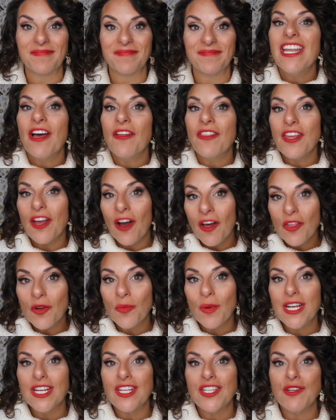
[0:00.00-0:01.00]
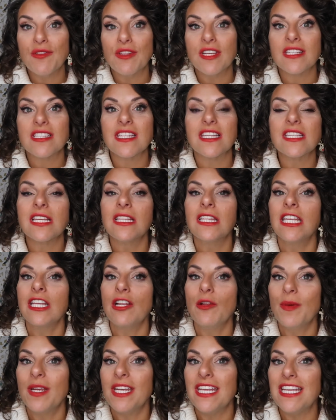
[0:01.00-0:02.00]
Now, the other way to do this that's a
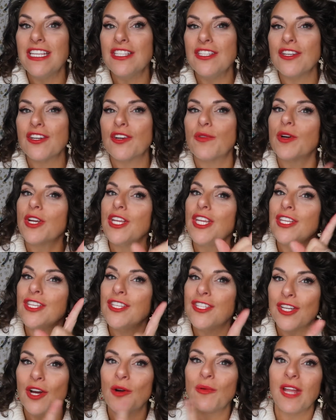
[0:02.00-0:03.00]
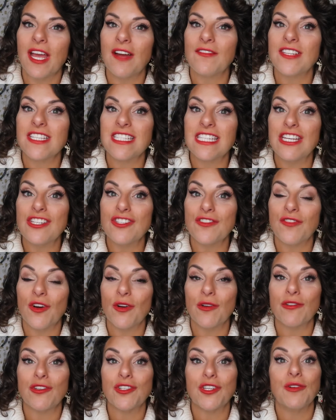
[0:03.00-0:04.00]
little bit easier where you don't have to stage a
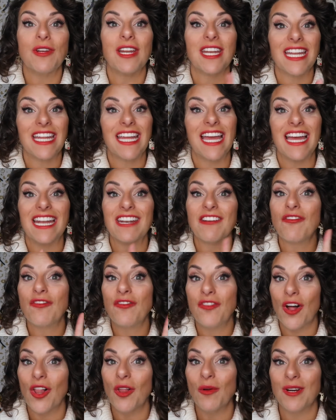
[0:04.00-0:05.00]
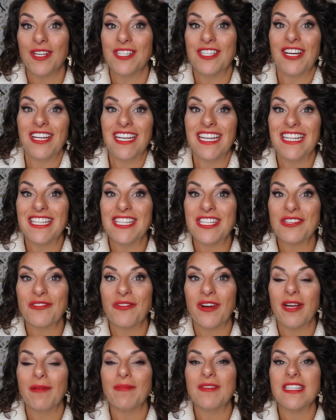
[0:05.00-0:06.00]
photo shoot, and again, follow us on
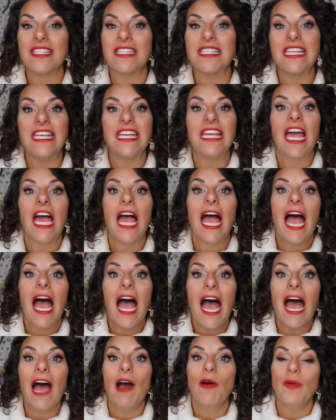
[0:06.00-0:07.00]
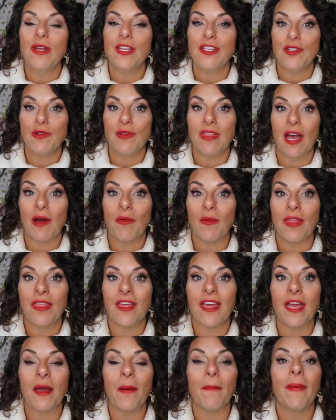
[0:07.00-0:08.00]
Instagram to see how we do that with
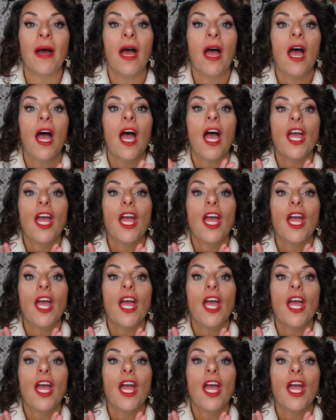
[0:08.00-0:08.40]
him.